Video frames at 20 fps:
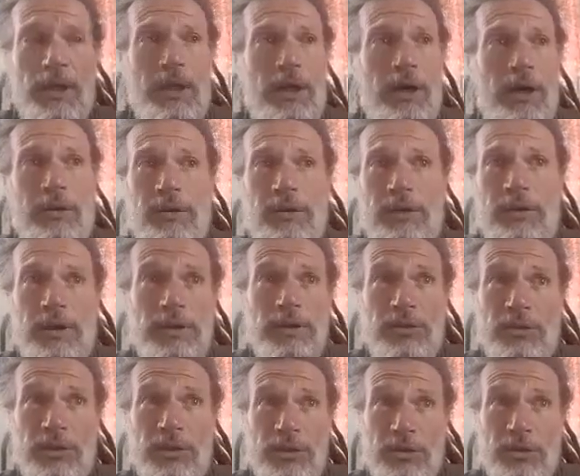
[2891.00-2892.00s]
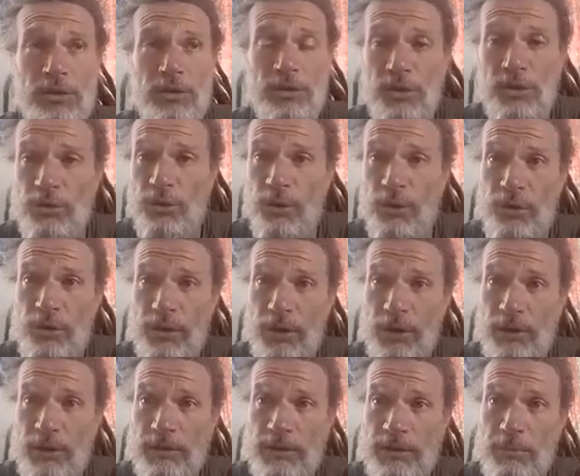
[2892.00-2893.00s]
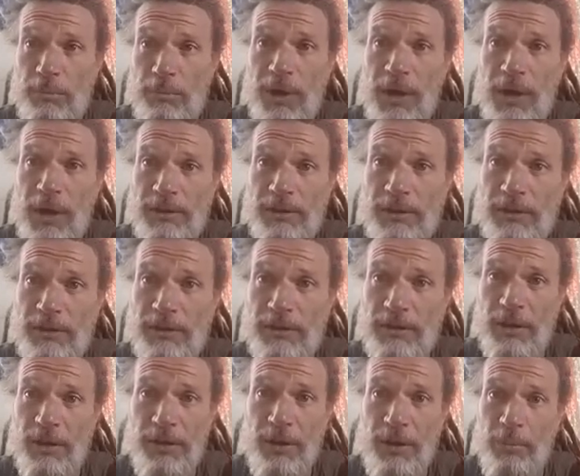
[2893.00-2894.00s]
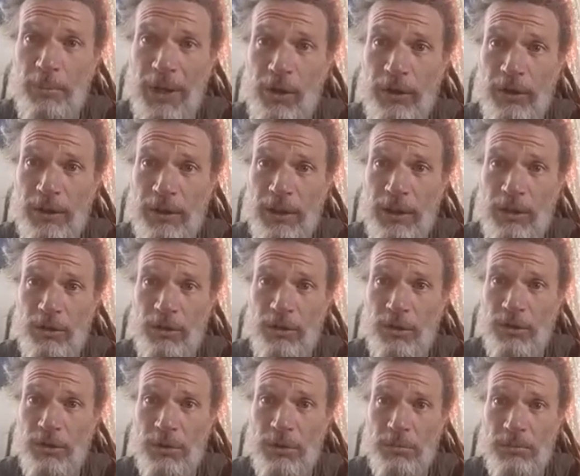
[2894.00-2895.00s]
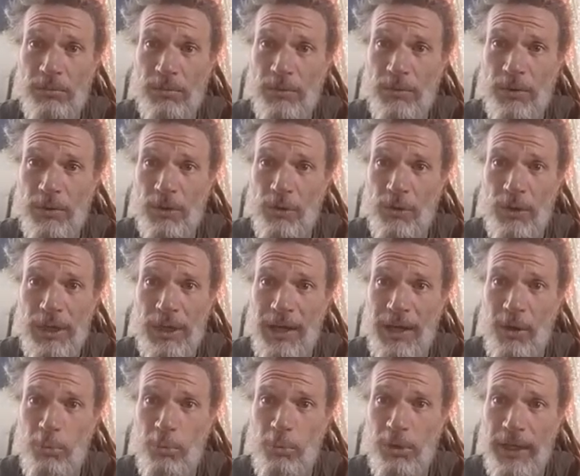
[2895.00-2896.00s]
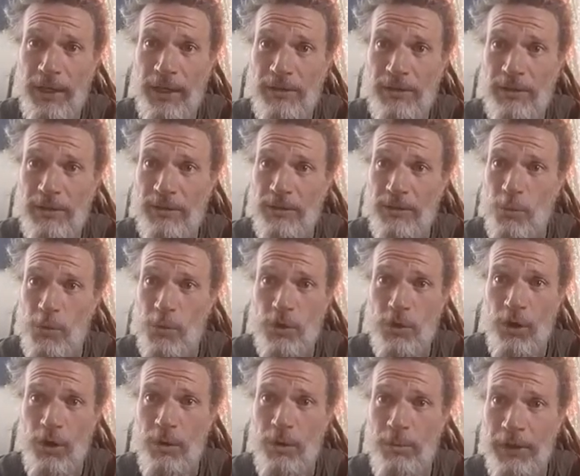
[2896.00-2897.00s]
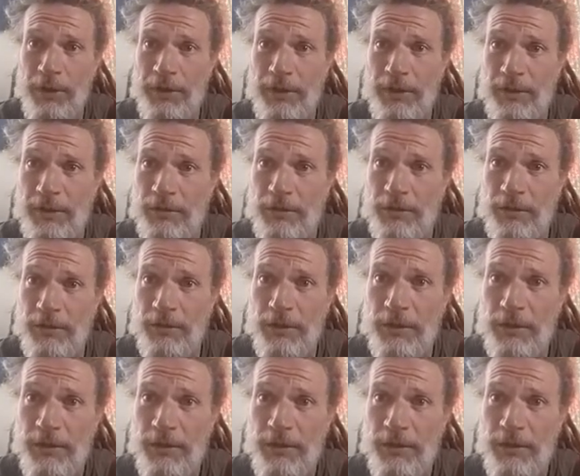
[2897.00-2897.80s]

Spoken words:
Other things you can do is grow things in pots on your balcony, grow some, kale plants and some strawberries, or,